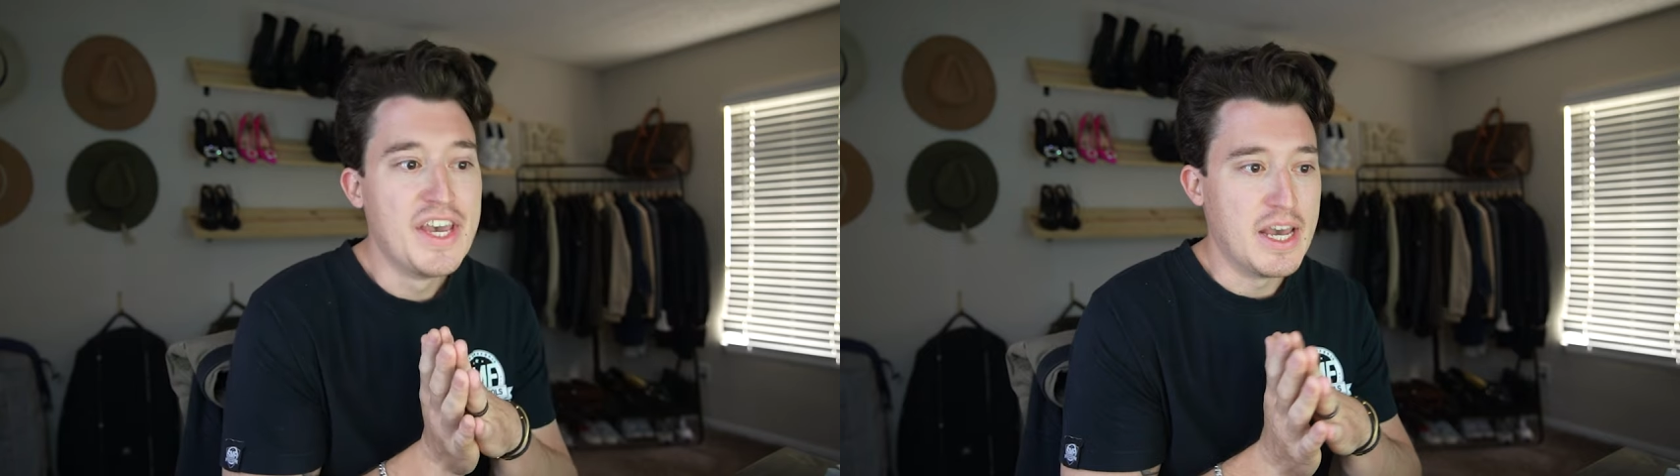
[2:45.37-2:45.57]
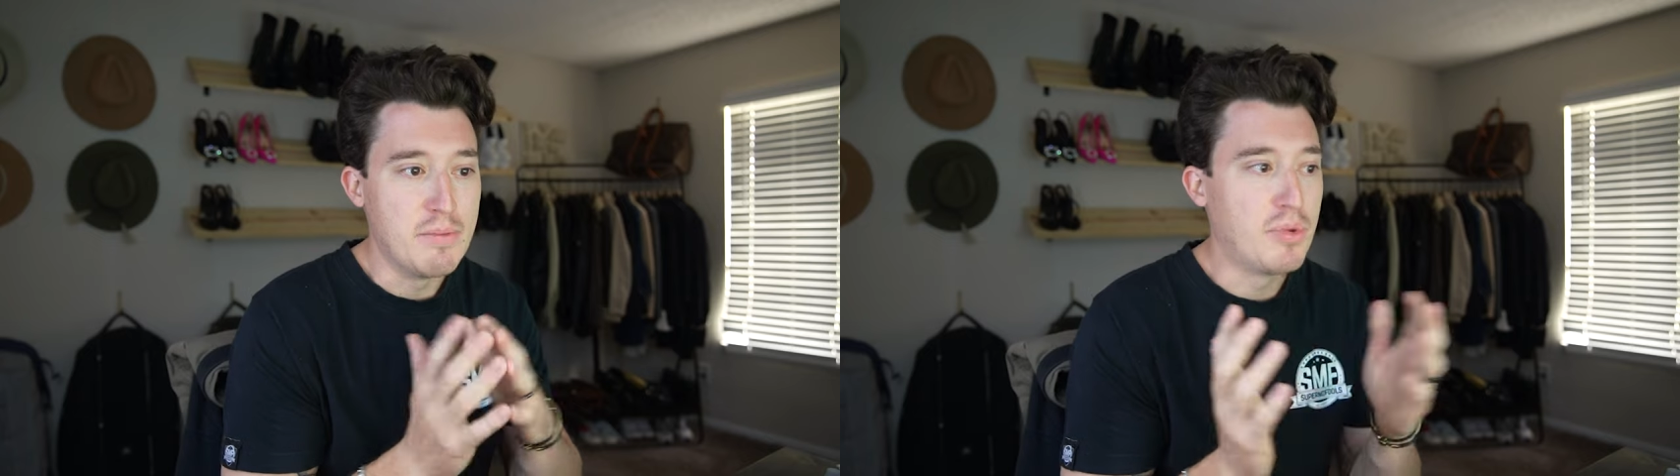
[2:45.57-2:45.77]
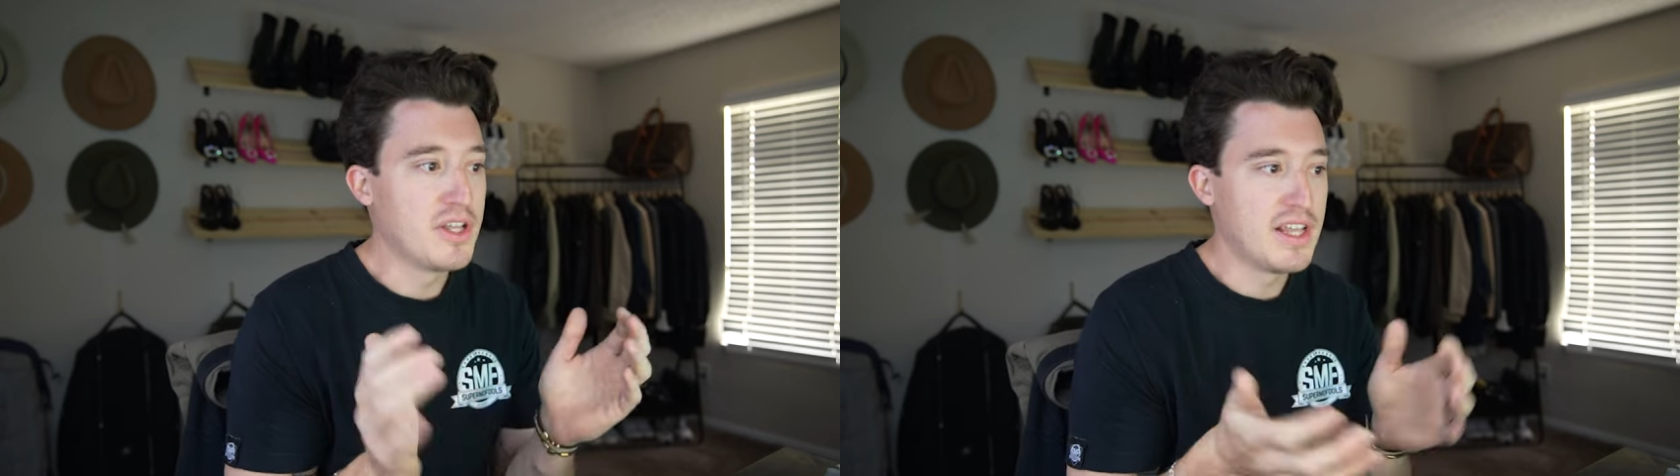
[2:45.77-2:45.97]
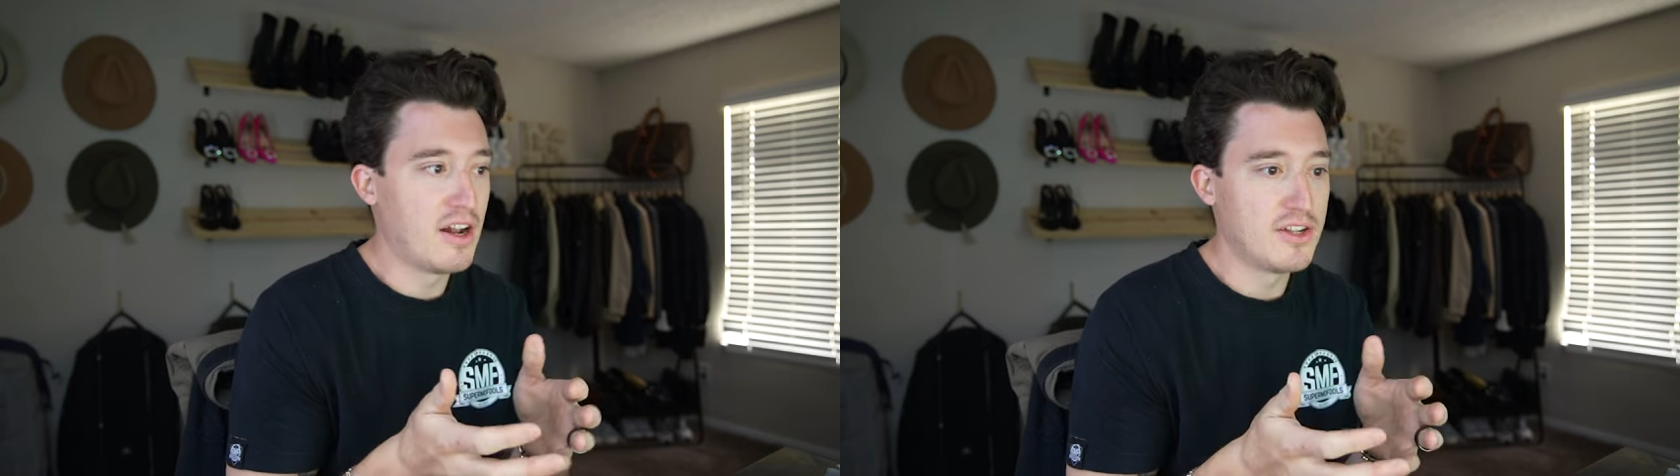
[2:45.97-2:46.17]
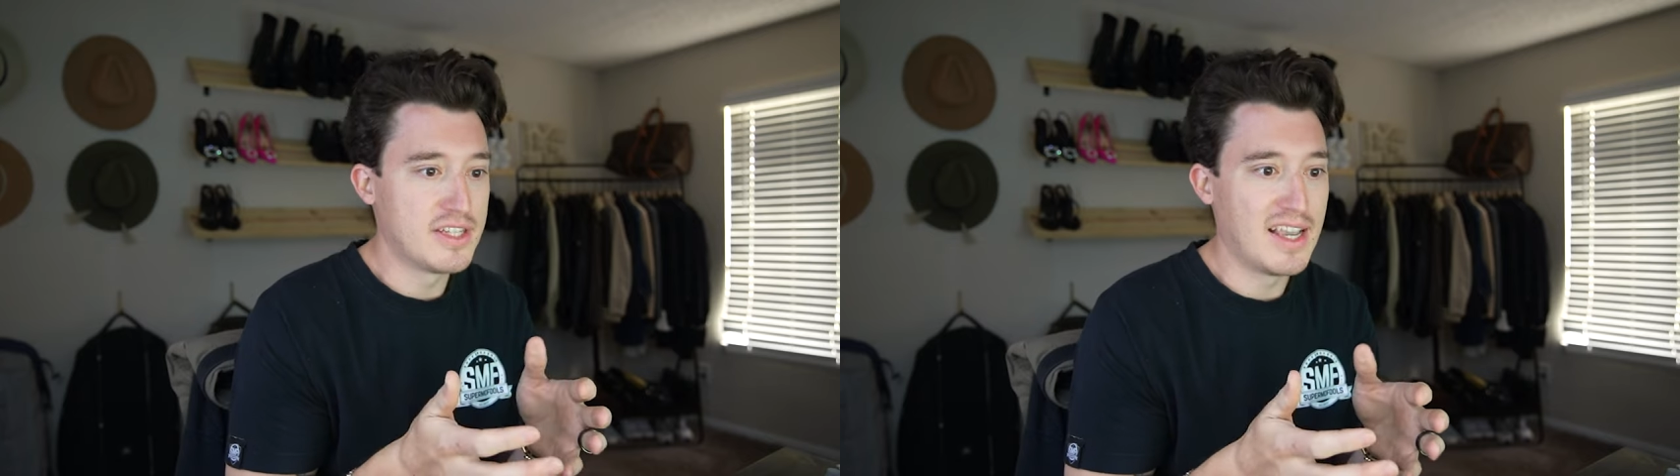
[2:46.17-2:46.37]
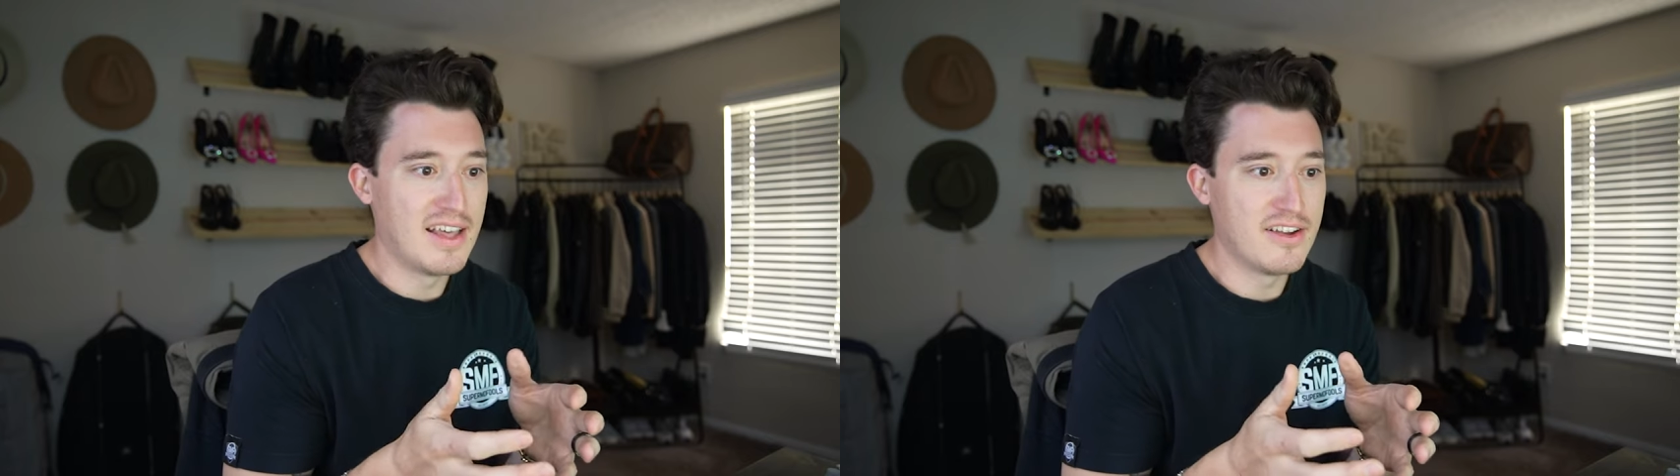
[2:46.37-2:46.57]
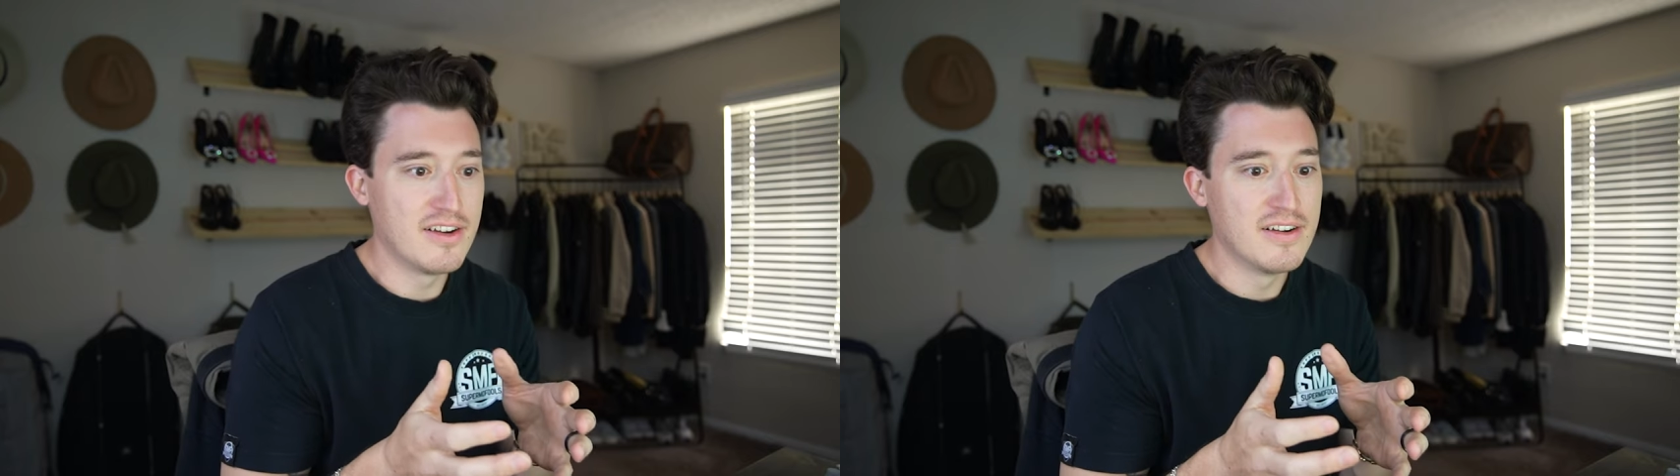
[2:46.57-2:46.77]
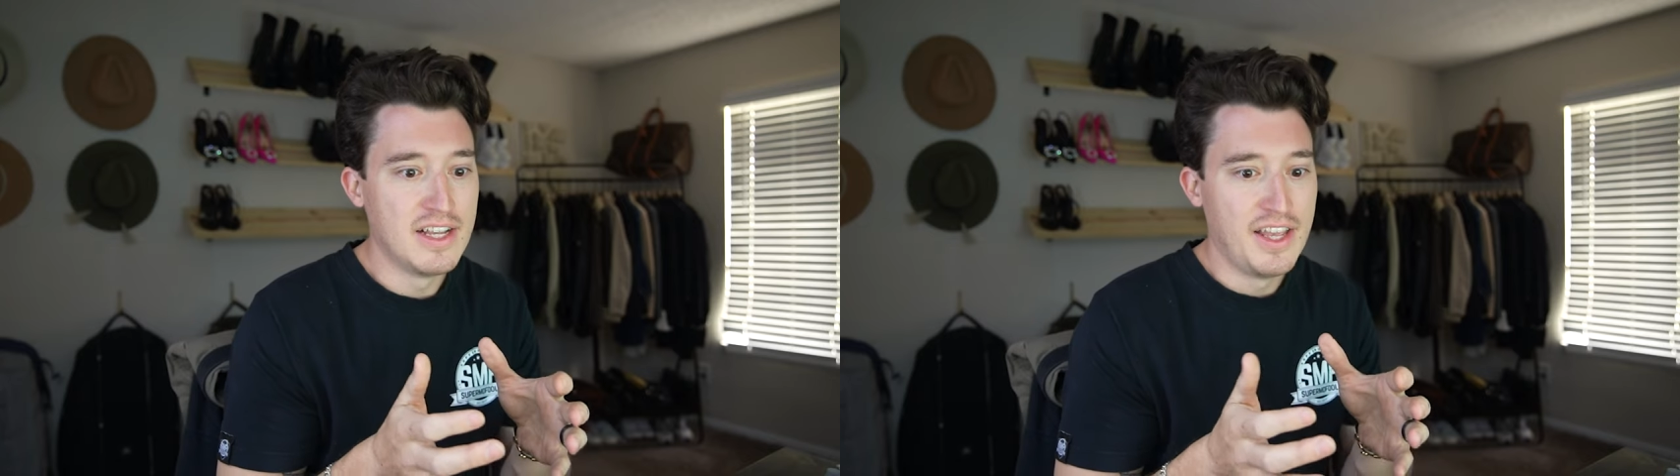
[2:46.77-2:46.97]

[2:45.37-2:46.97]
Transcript: and putting that all together